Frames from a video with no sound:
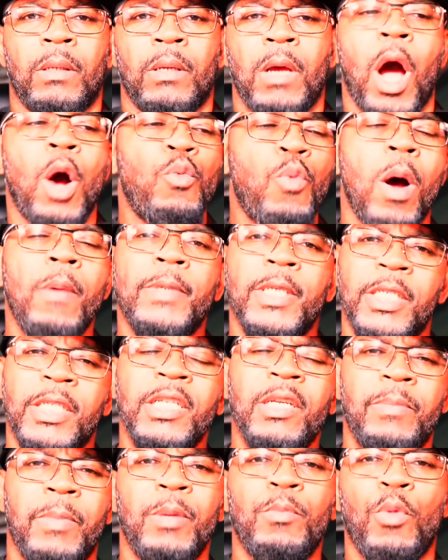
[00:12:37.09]
a woman
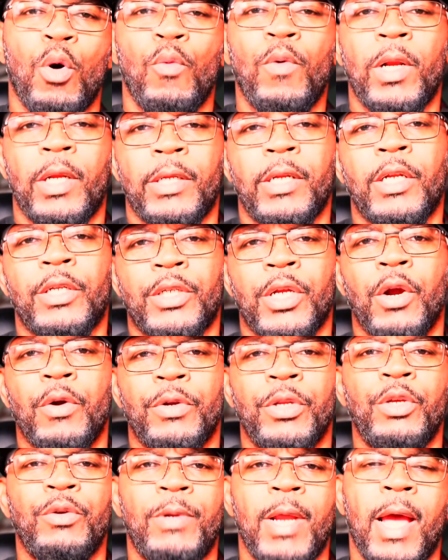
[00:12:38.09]
should be more willing to turn
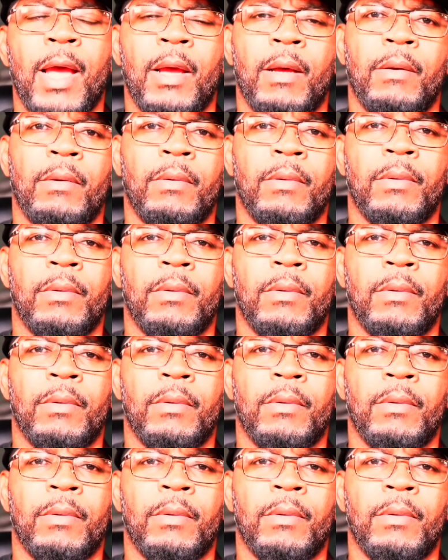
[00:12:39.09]
you down